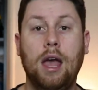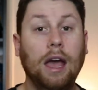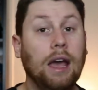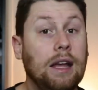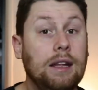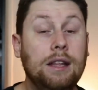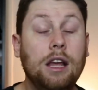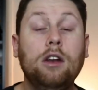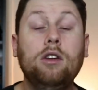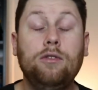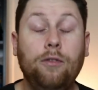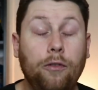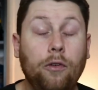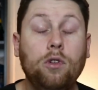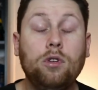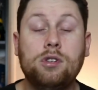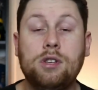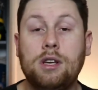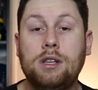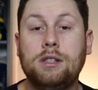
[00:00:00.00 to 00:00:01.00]
He did a
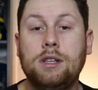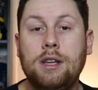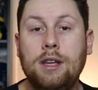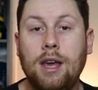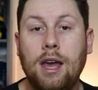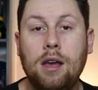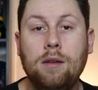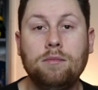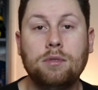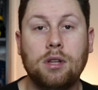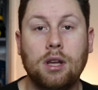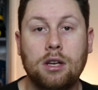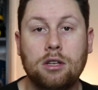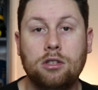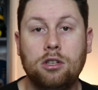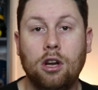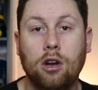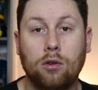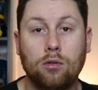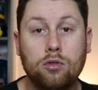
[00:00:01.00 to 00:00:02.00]
full 16 games
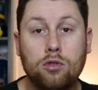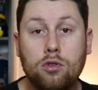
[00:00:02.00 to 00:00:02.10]
last year.